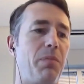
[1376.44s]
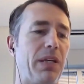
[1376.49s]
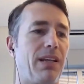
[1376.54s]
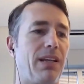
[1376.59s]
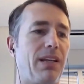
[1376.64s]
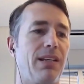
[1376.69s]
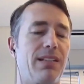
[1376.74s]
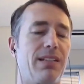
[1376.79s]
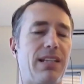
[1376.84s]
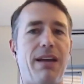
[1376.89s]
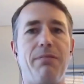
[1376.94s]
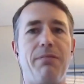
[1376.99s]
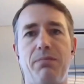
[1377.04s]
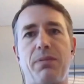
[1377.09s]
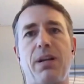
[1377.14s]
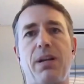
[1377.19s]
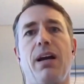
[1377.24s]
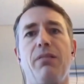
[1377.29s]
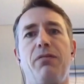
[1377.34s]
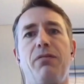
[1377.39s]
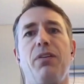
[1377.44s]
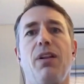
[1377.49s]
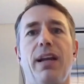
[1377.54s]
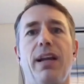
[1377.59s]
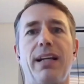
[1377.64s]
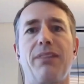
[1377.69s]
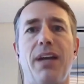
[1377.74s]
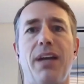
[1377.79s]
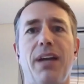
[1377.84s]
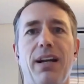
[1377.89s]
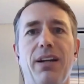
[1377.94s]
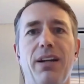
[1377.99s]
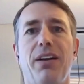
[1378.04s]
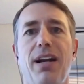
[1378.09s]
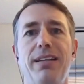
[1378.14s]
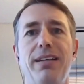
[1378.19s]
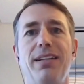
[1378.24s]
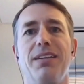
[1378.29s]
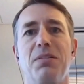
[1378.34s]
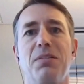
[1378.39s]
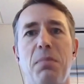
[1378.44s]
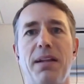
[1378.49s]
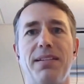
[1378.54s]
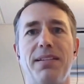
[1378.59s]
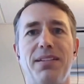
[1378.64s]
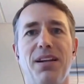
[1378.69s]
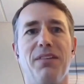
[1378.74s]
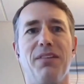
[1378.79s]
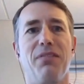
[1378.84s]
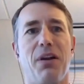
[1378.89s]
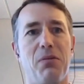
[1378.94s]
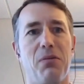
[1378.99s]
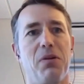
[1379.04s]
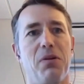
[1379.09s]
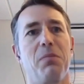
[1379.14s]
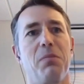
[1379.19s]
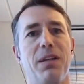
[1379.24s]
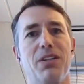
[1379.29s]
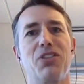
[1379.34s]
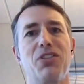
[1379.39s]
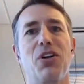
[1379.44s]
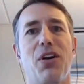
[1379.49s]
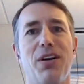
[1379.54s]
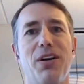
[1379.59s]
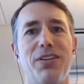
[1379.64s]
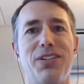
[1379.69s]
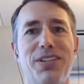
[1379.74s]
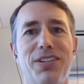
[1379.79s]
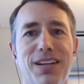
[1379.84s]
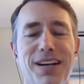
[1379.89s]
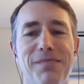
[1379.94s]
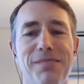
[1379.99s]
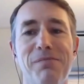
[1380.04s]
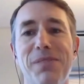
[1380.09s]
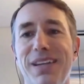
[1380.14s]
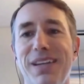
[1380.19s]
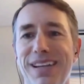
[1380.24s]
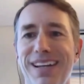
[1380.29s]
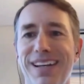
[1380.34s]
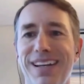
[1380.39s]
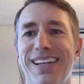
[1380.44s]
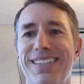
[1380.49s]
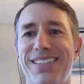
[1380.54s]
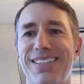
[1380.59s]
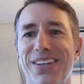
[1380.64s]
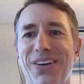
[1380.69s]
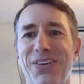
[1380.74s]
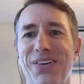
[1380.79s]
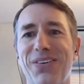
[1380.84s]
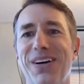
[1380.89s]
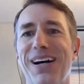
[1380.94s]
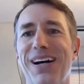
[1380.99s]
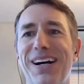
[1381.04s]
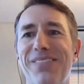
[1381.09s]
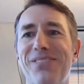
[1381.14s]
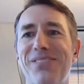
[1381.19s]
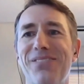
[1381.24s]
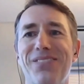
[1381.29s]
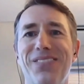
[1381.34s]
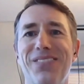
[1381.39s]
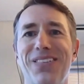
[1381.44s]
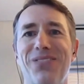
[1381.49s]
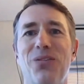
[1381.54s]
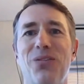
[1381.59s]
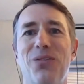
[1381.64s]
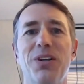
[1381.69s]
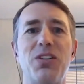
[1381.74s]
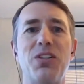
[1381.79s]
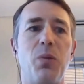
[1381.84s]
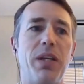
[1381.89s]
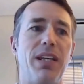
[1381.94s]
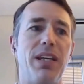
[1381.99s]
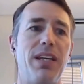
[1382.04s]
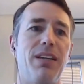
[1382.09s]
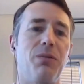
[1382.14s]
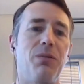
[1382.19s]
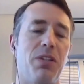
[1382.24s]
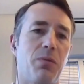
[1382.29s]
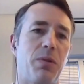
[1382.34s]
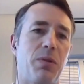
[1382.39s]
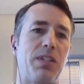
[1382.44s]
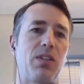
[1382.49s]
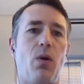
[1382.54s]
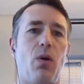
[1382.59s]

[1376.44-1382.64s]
Because I kind of feel like I've got good ideas about stuff and I want to be in charge. So once we